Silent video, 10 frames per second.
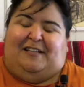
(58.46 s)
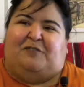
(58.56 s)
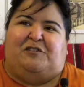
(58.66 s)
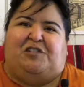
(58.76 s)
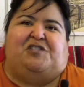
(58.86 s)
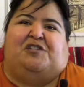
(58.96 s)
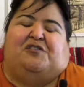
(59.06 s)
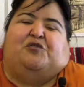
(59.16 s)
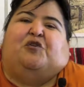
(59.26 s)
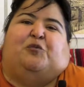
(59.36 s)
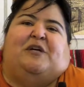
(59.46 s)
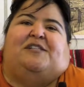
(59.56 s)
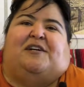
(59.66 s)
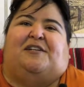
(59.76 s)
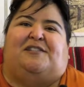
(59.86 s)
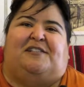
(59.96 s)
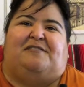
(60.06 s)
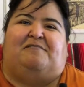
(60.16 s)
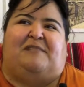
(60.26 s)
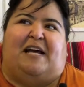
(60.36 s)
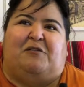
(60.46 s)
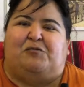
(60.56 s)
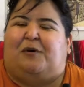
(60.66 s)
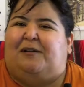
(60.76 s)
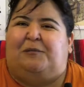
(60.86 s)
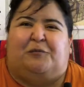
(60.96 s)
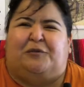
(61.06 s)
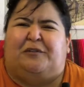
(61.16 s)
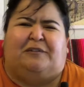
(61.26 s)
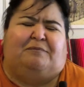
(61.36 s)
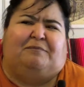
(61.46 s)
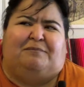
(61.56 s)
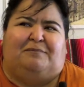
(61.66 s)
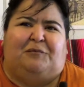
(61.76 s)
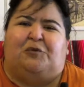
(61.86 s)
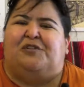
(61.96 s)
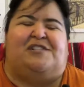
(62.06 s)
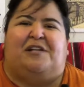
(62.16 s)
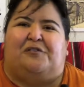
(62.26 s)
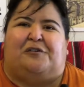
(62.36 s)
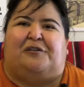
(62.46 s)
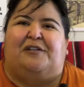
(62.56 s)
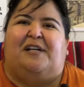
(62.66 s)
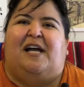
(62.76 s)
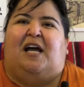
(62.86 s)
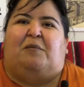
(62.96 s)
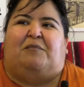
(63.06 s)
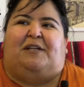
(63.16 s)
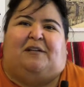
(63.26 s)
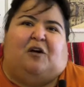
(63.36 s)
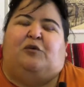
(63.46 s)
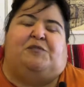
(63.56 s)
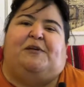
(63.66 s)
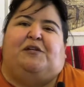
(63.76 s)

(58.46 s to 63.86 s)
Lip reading: that was considered northwest Austin. Now it's probably more north central, but it'll always